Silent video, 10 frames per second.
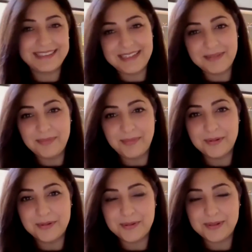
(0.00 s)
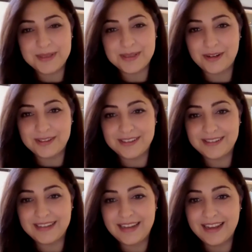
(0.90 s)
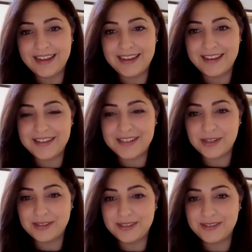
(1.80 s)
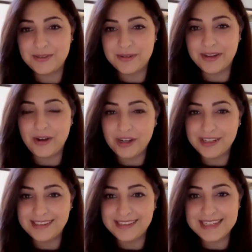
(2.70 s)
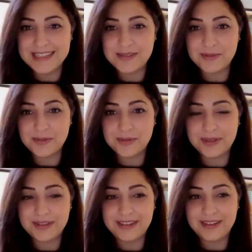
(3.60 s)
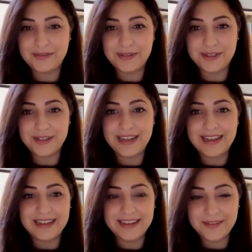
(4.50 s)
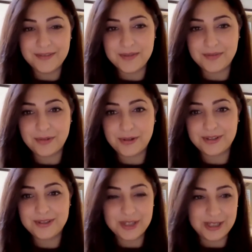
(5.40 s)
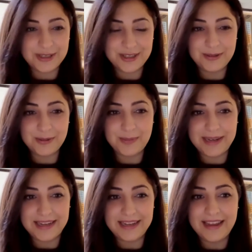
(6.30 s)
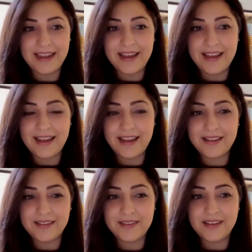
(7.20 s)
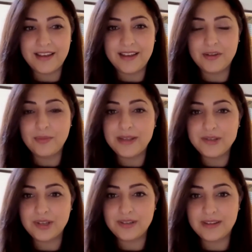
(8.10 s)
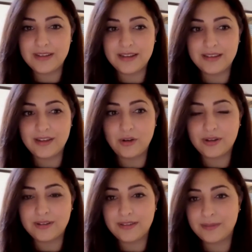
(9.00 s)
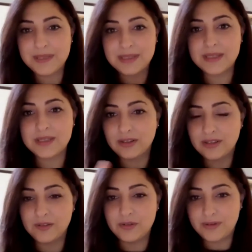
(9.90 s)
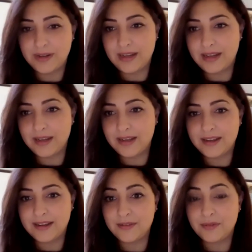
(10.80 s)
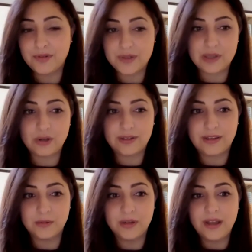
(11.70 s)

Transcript: team who started during holidays to deliver gifts for children to play. And you mentioned the business started during the first lockdown.